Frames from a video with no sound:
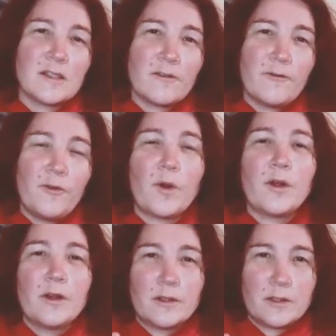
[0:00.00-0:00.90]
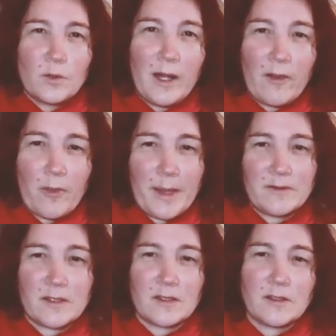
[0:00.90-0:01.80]
is for 12
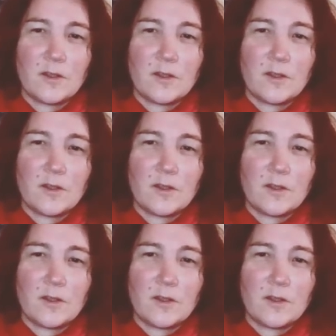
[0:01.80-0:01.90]
months.